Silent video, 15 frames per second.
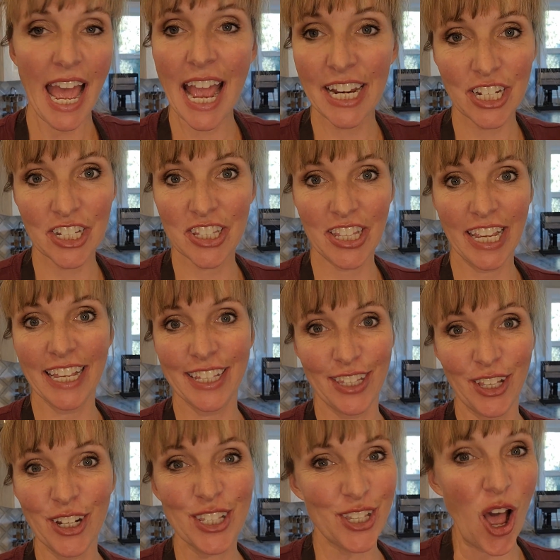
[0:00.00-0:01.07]
I just think it
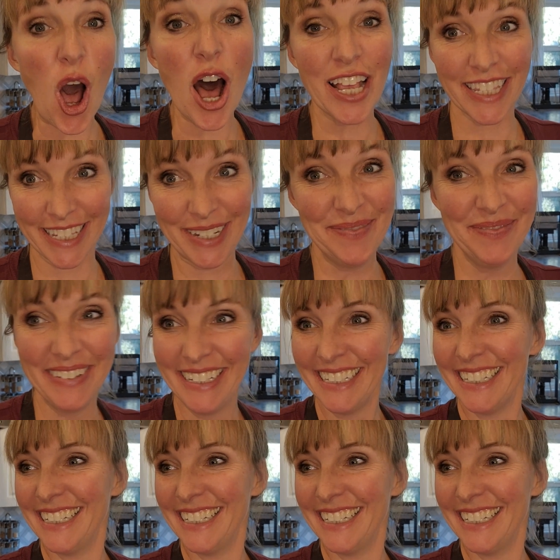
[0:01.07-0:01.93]
looks awesome.